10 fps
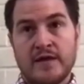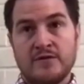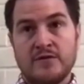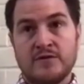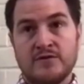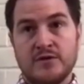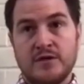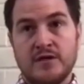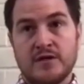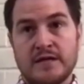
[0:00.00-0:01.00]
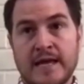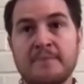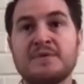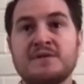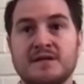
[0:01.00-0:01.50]
the
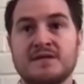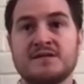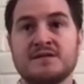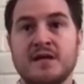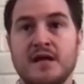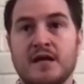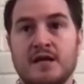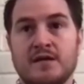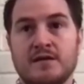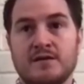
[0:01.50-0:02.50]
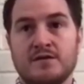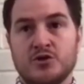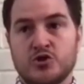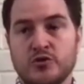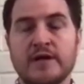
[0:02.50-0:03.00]
impetus and the
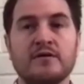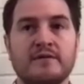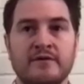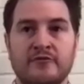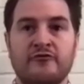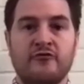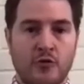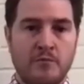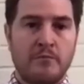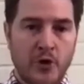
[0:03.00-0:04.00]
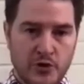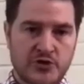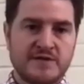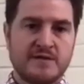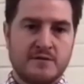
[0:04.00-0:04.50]
trigger for
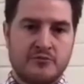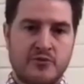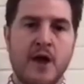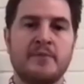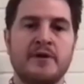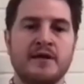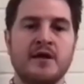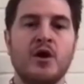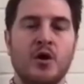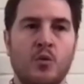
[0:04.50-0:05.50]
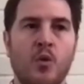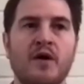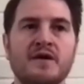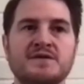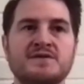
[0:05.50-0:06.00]
purchasing the property
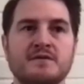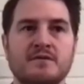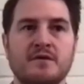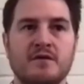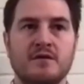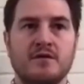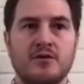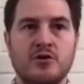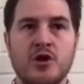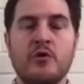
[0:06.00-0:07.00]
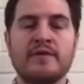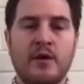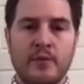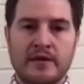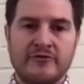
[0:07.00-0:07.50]
was knowing
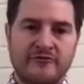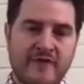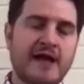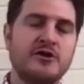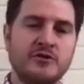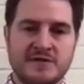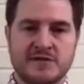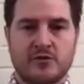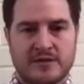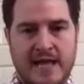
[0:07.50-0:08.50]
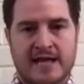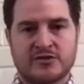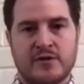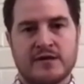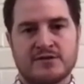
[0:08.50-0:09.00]
that we could in fact use historic tax
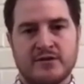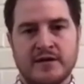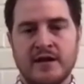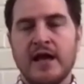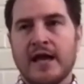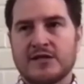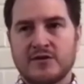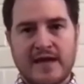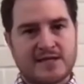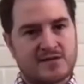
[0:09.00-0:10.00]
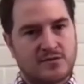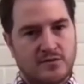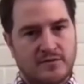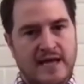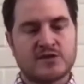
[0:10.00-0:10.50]
credits on it. And so
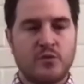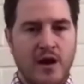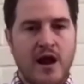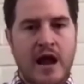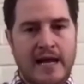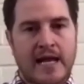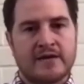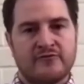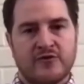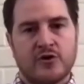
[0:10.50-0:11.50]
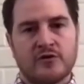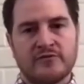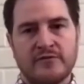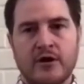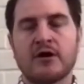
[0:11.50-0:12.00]
that's where I got
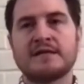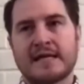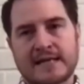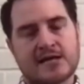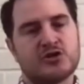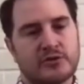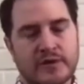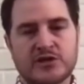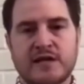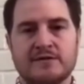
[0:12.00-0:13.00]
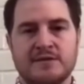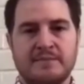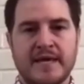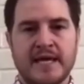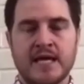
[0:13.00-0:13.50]
involved. The architect actually reached out to
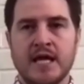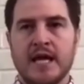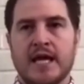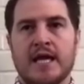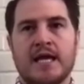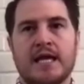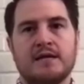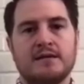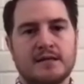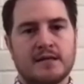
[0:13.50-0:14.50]
me and